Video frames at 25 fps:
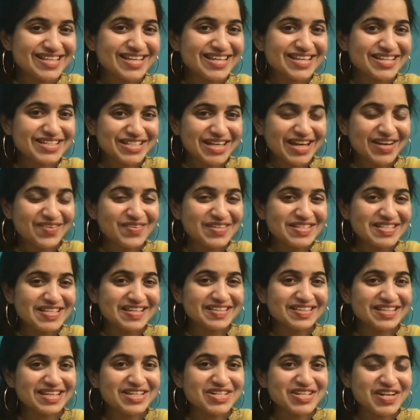Shall we sing
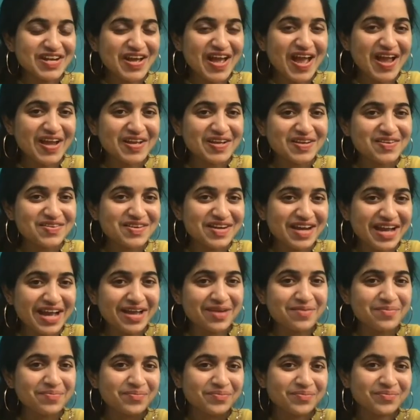the triangle rhyme?
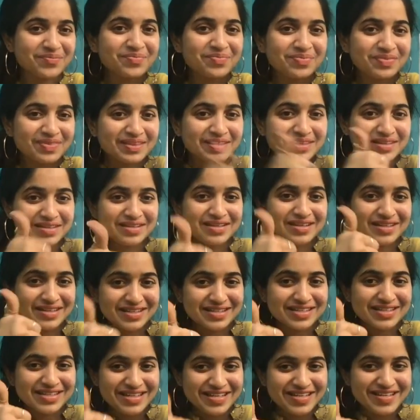
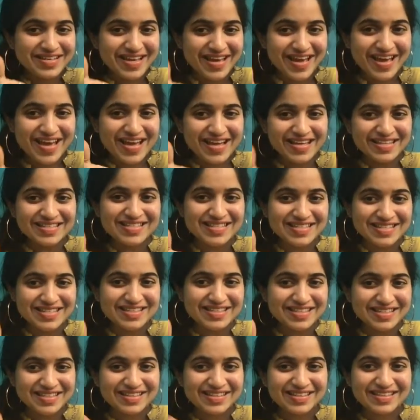Yes?
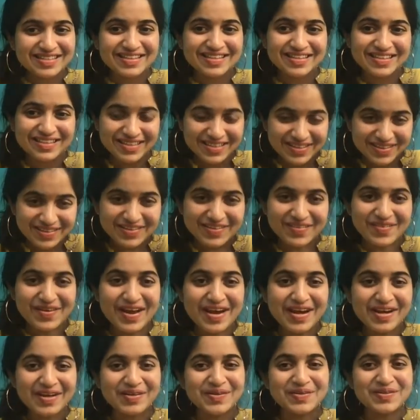
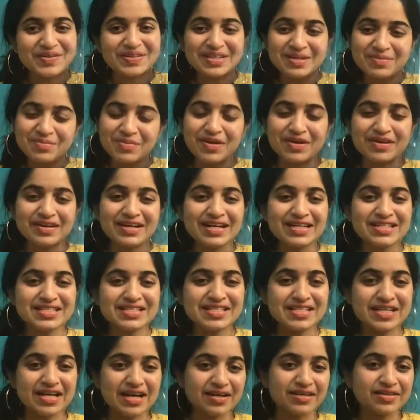Very good. Come on, let's
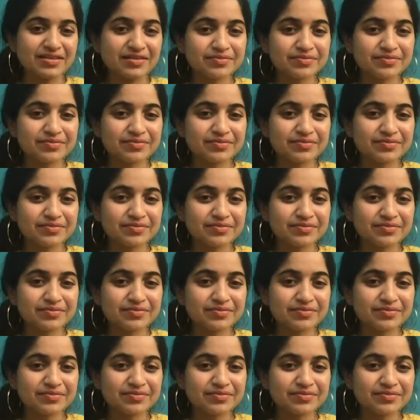start.